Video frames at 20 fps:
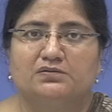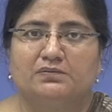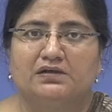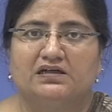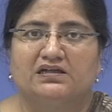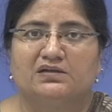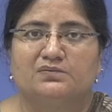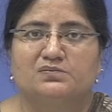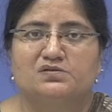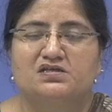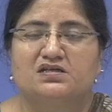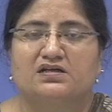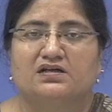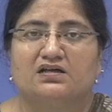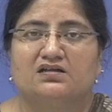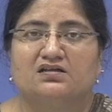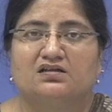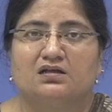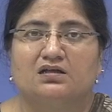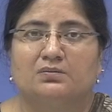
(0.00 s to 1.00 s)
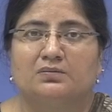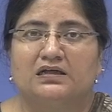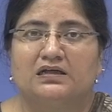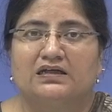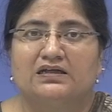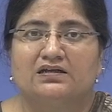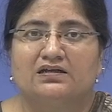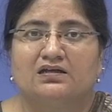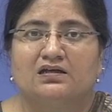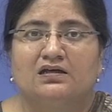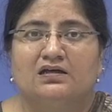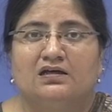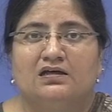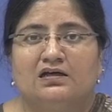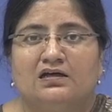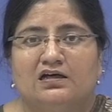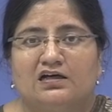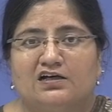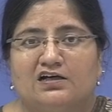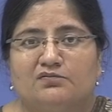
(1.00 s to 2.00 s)
My name is Aradhana Malik.
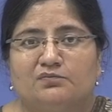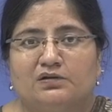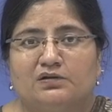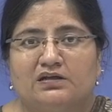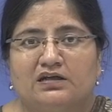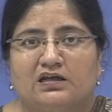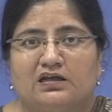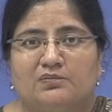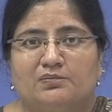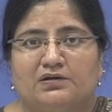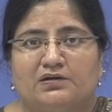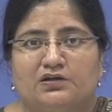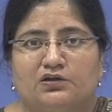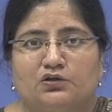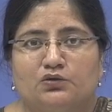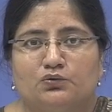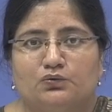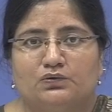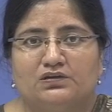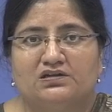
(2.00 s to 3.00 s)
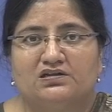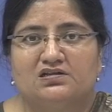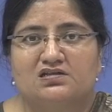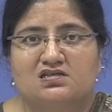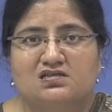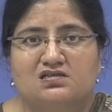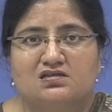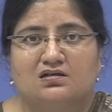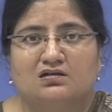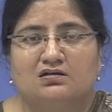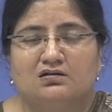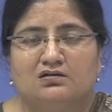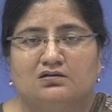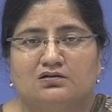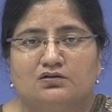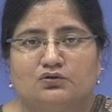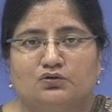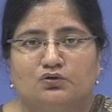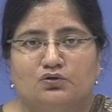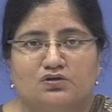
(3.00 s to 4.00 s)
I have been helping you with this
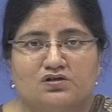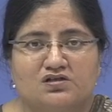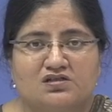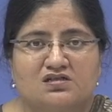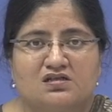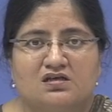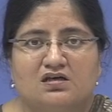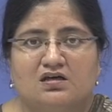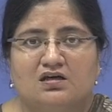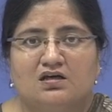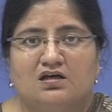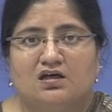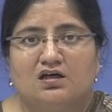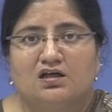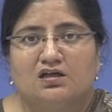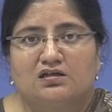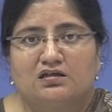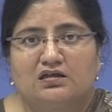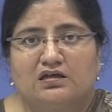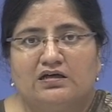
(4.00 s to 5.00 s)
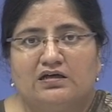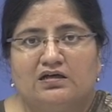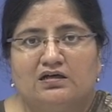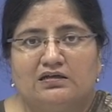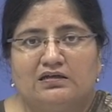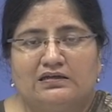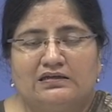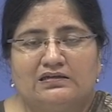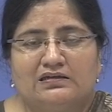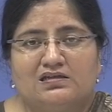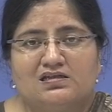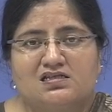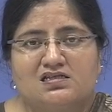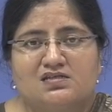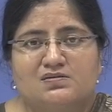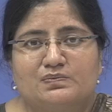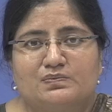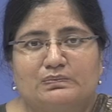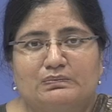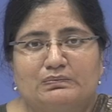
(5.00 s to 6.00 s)
course. In
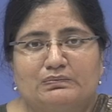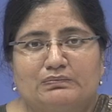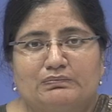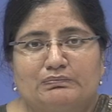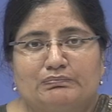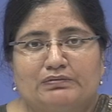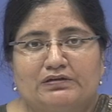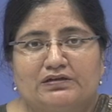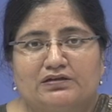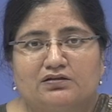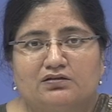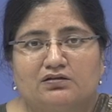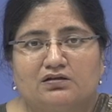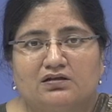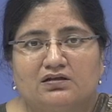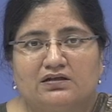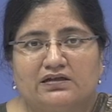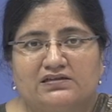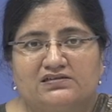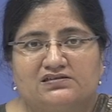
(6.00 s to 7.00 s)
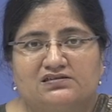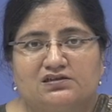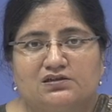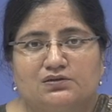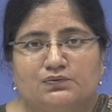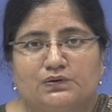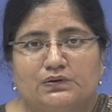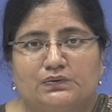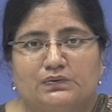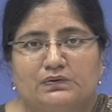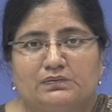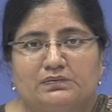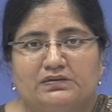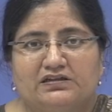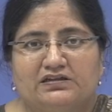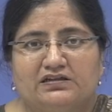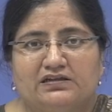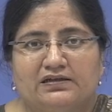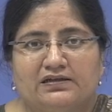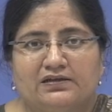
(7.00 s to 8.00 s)
this particular lecture, we will be
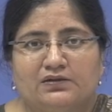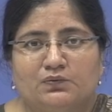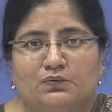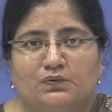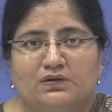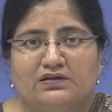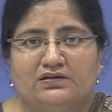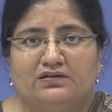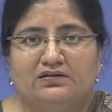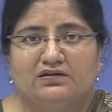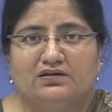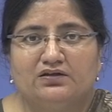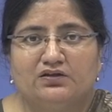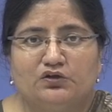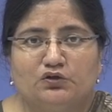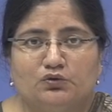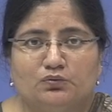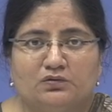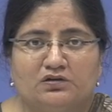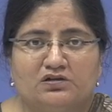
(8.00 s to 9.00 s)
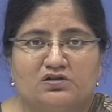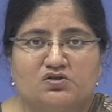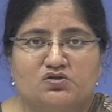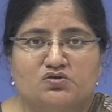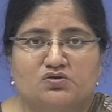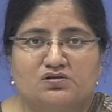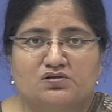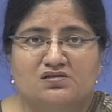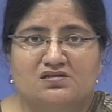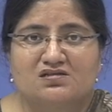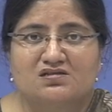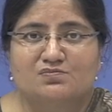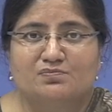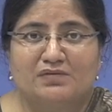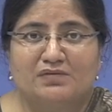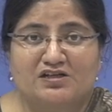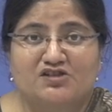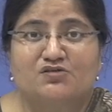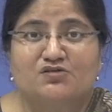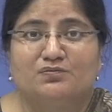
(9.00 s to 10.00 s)
dealing with human resources
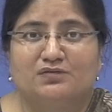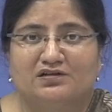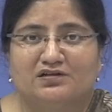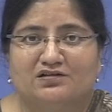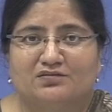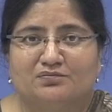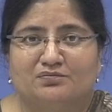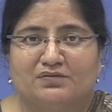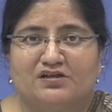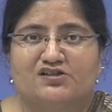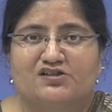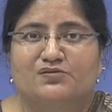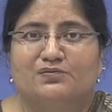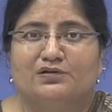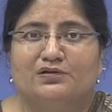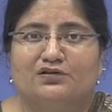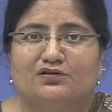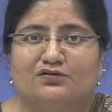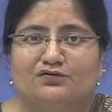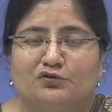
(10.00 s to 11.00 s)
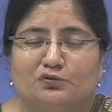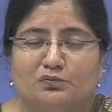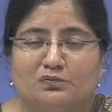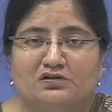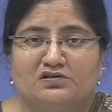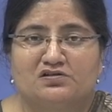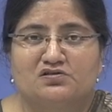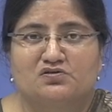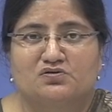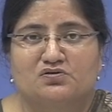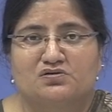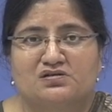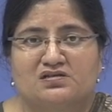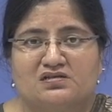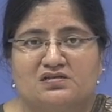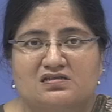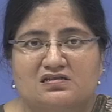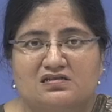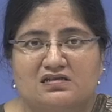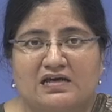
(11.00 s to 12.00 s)
measurement of human
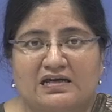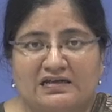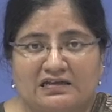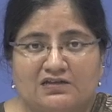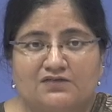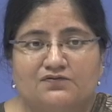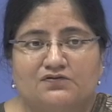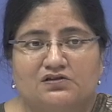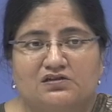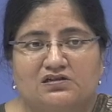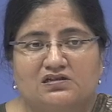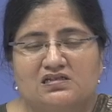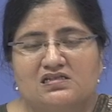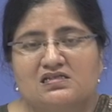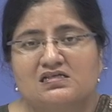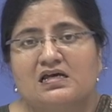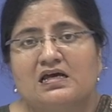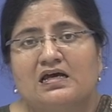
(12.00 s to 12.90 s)
resources activities